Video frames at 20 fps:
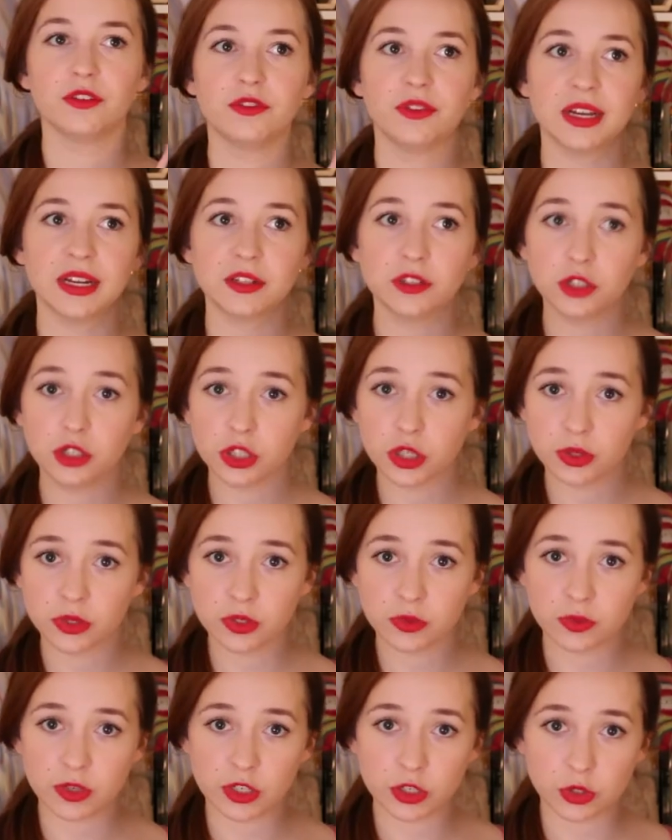Failed
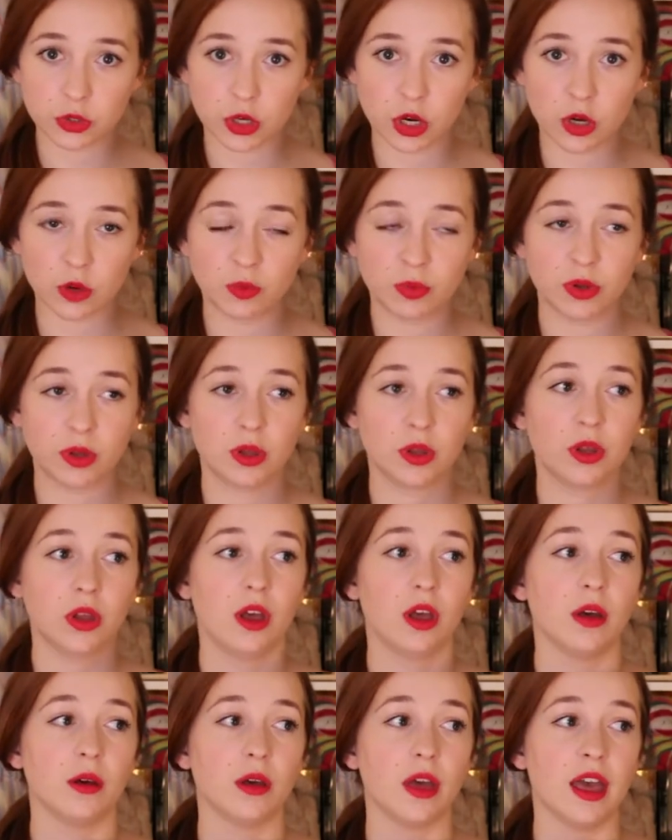chosen one trope,
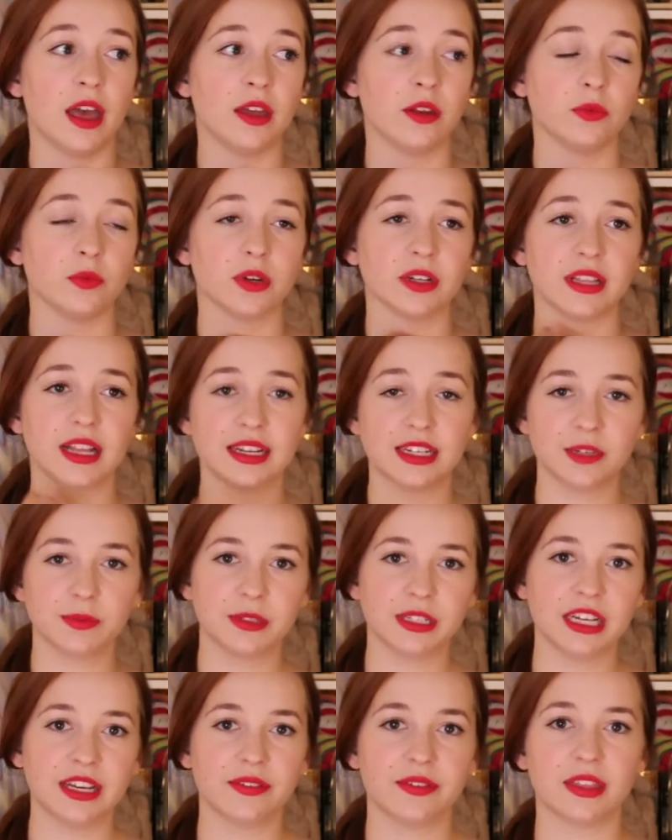and we're led to
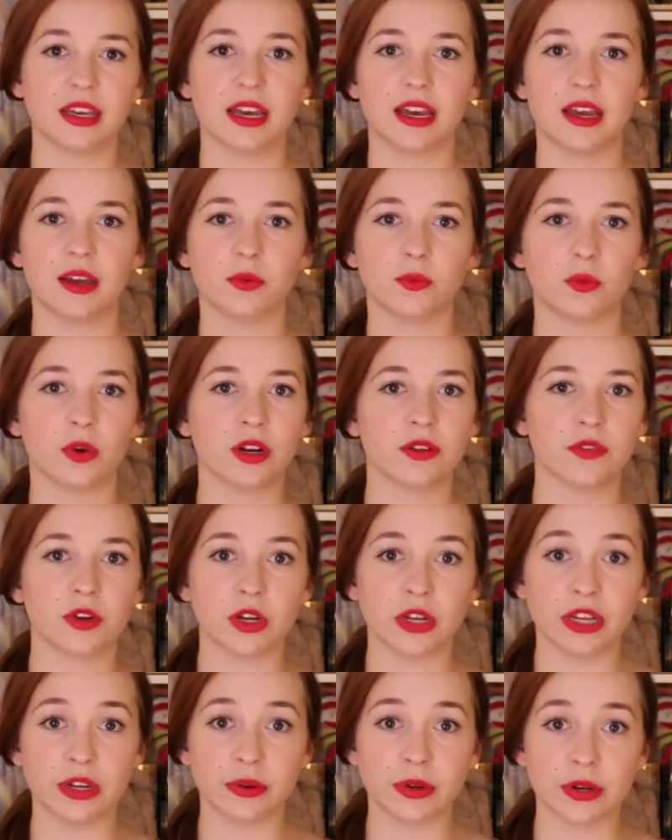believe that one of
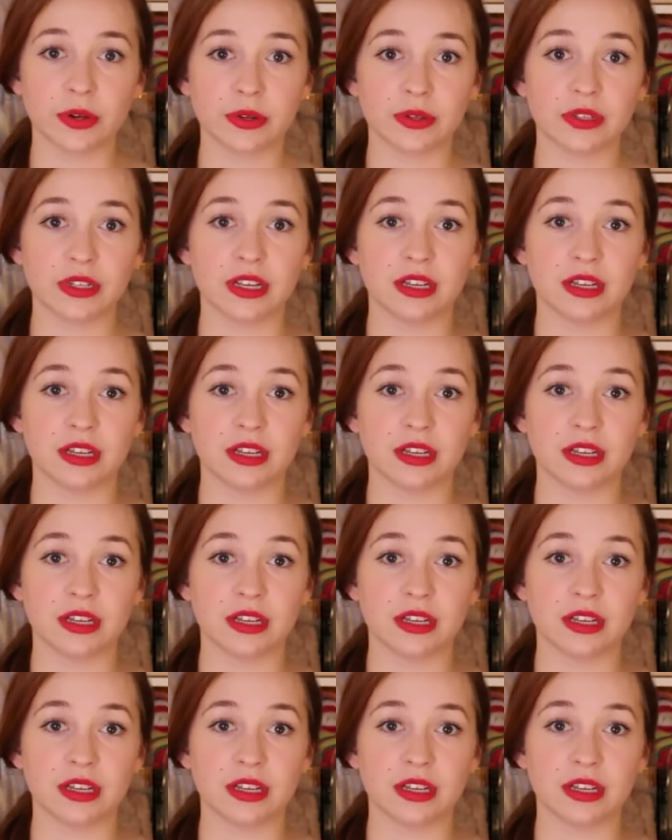our heroes